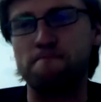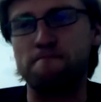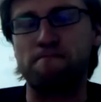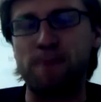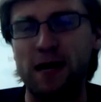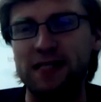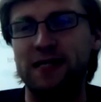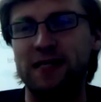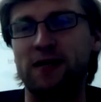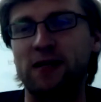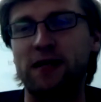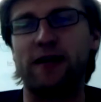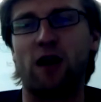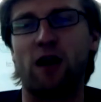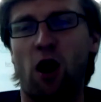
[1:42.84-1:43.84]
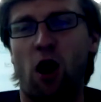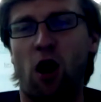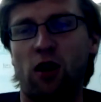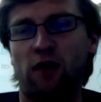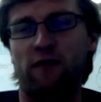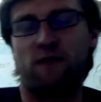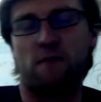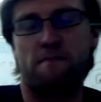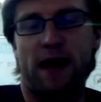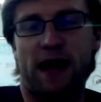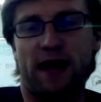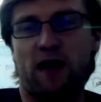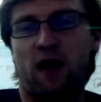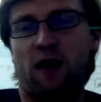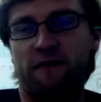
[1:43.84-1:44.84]
Basically, all of the
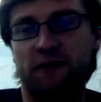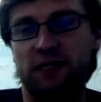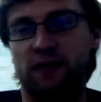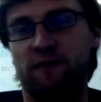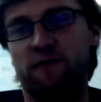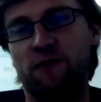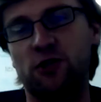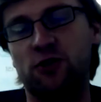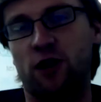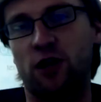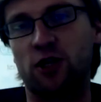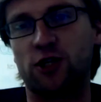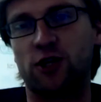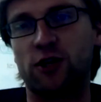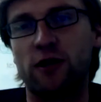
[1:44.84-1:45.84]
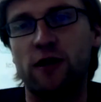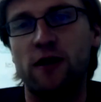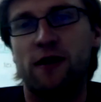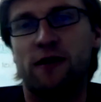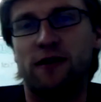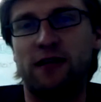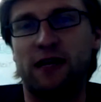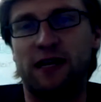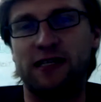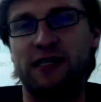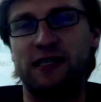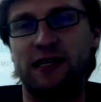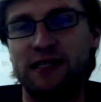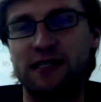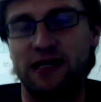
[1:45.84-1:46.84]
back office infrastructure that
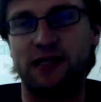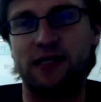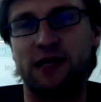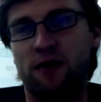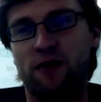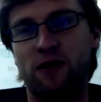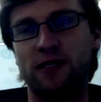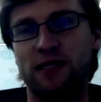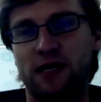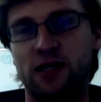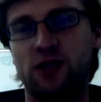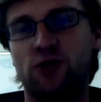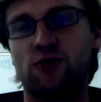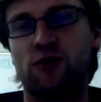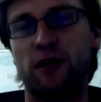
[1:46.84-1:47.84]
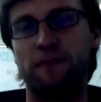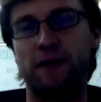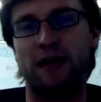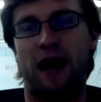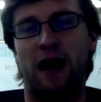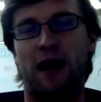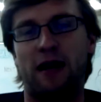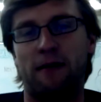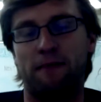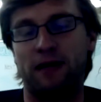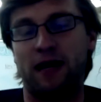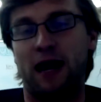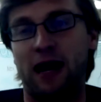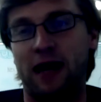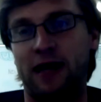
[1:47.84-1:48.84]
exists in the securities industry
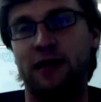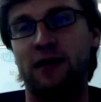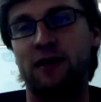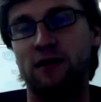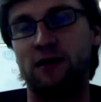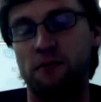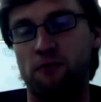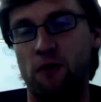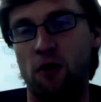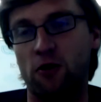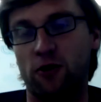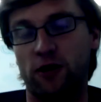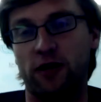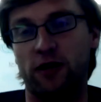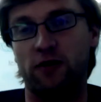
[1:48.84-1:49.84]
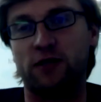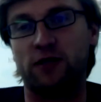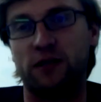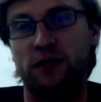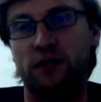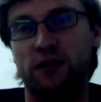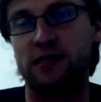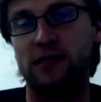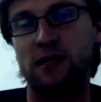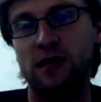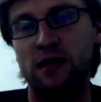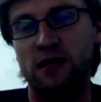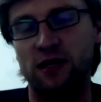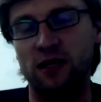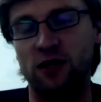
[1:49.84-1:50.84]
behind the broker dealers and banks
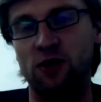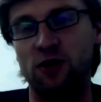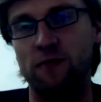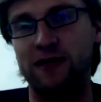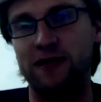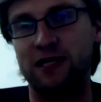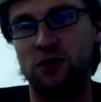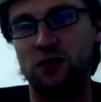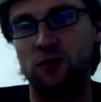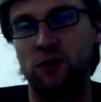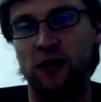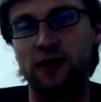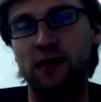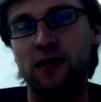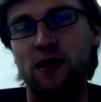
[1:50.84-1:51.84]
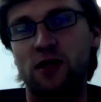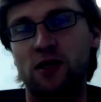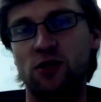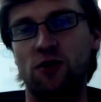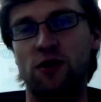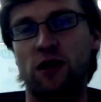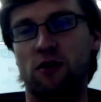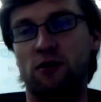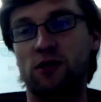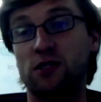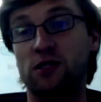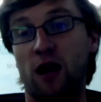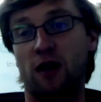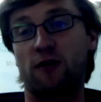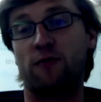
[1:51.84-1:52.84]
that you do business with. So there are
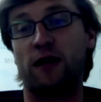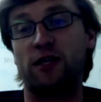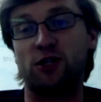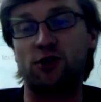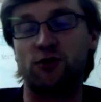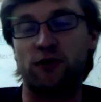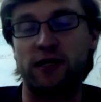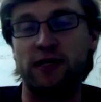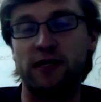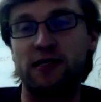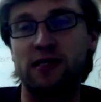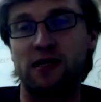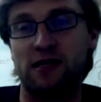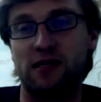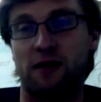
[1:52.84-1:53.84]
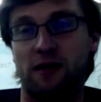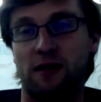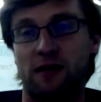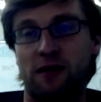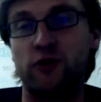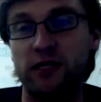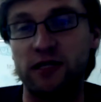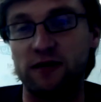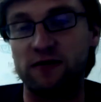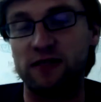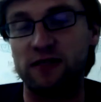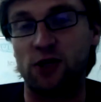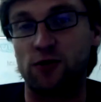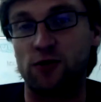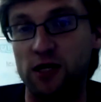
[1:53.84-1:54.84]
stock registries. Some countries have
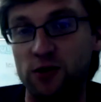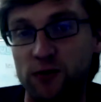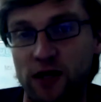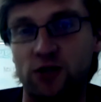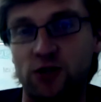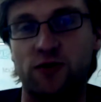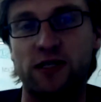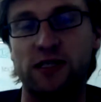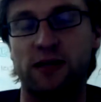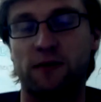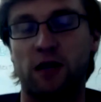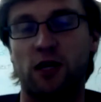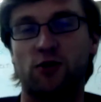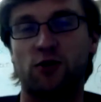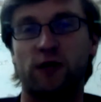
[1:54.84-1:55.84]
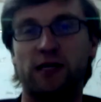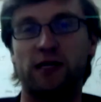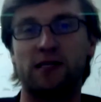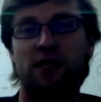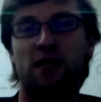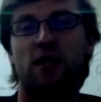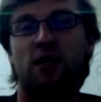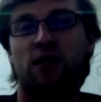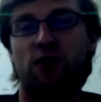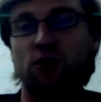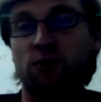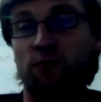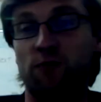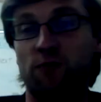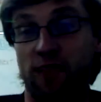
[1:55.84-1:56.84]
centralized registries. Some countries use
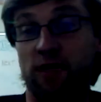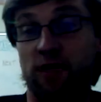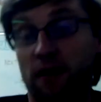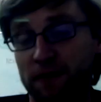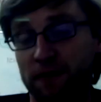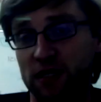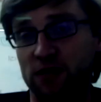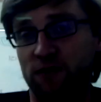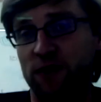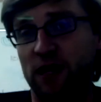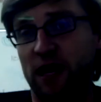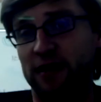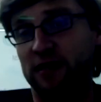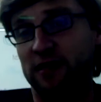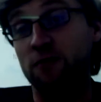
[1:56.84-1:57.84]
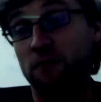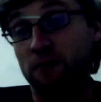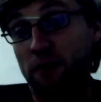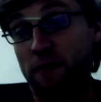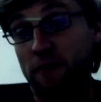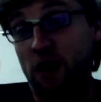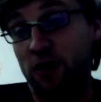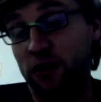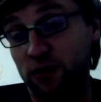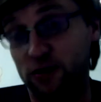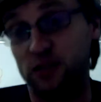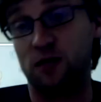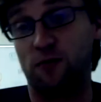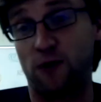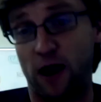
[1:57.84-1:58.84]
private companies for that. America
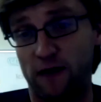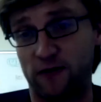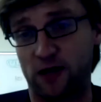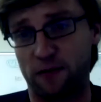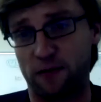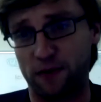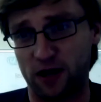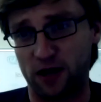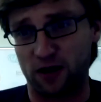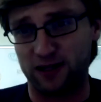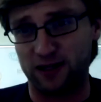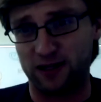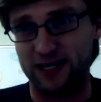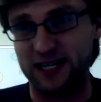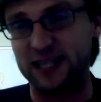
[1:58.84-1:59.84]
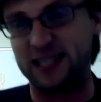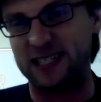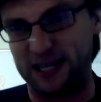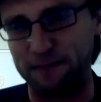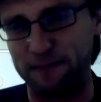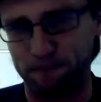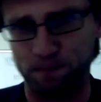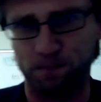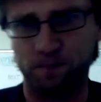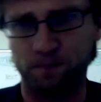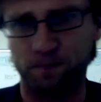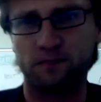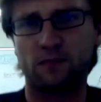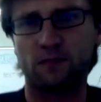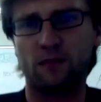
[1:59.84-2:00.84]
uses a private company called GDCC.
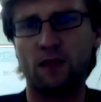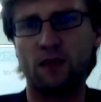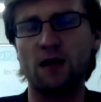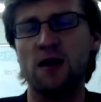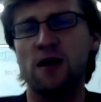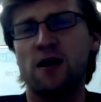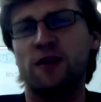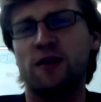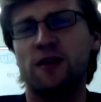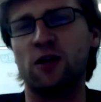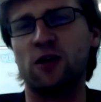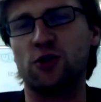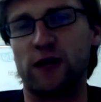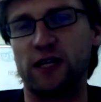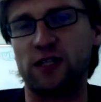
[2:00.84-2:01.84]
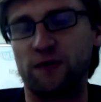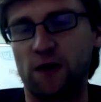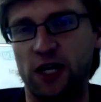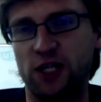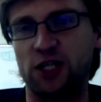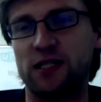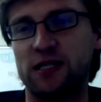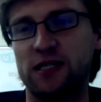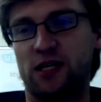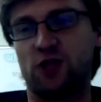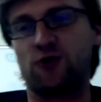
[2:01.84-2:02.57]
There are transfer agents that